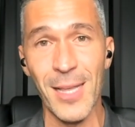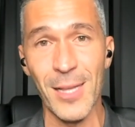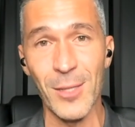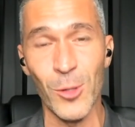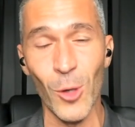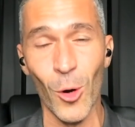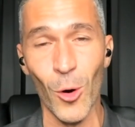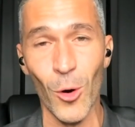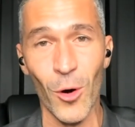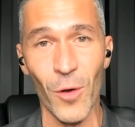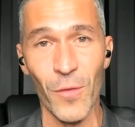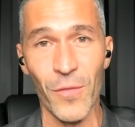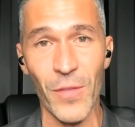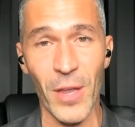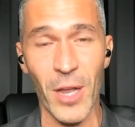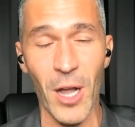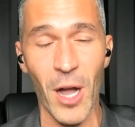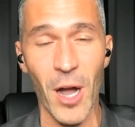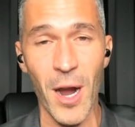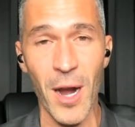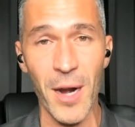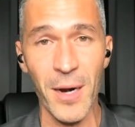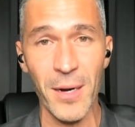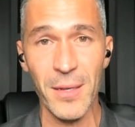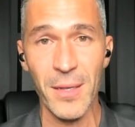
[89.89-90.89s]
door of the
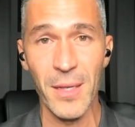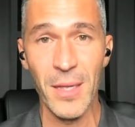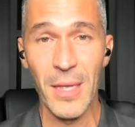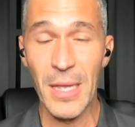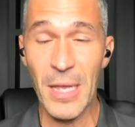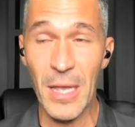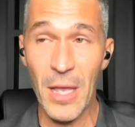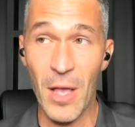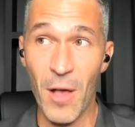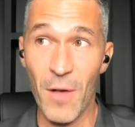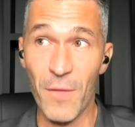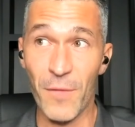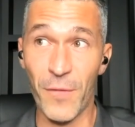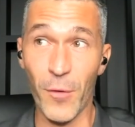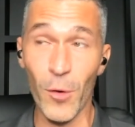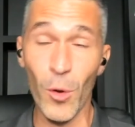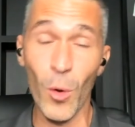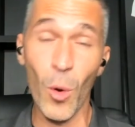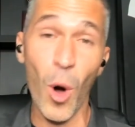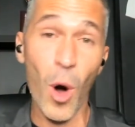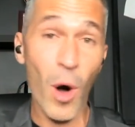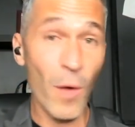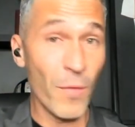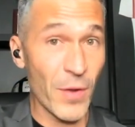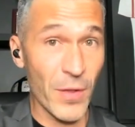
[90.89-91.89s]
car,
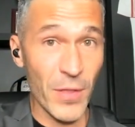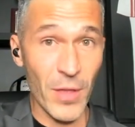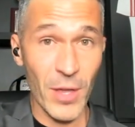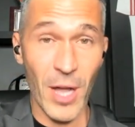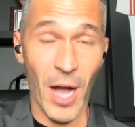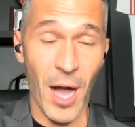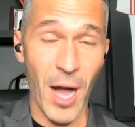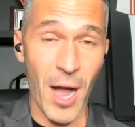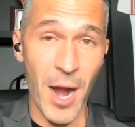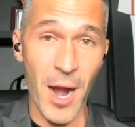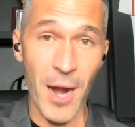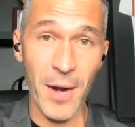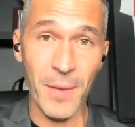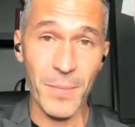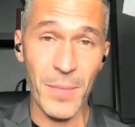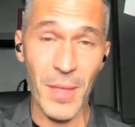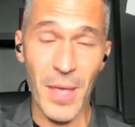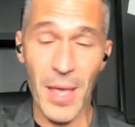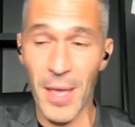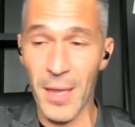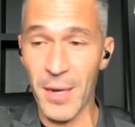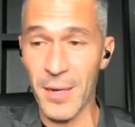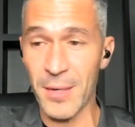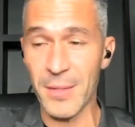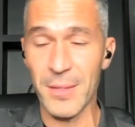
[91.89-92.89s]
flew over the car
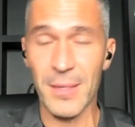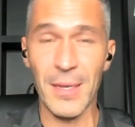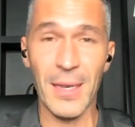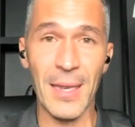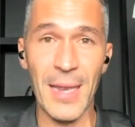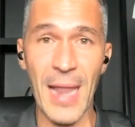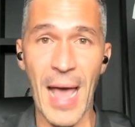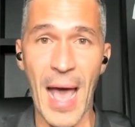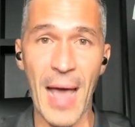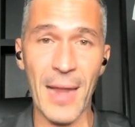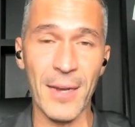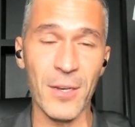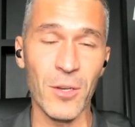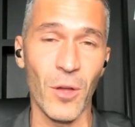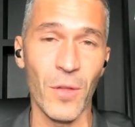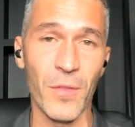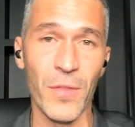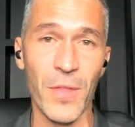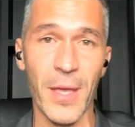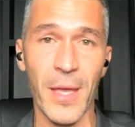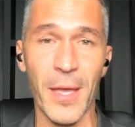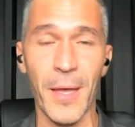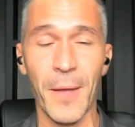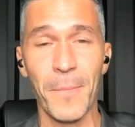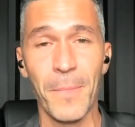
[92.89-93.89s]
and
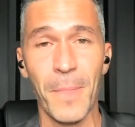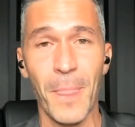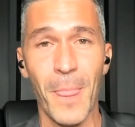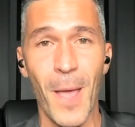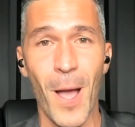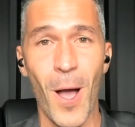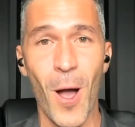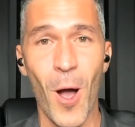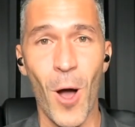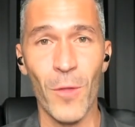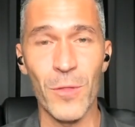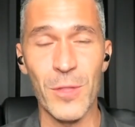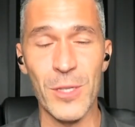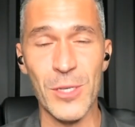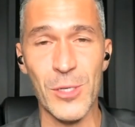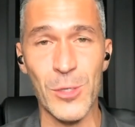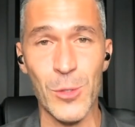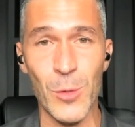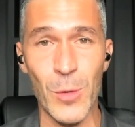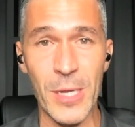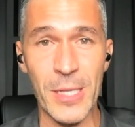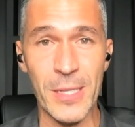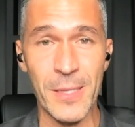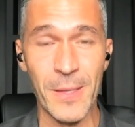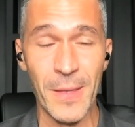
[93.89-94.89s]
landed on the
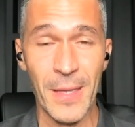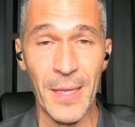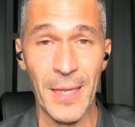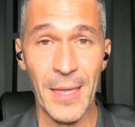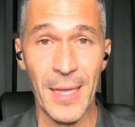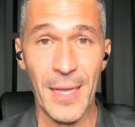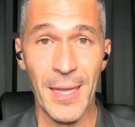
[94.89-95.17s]
street.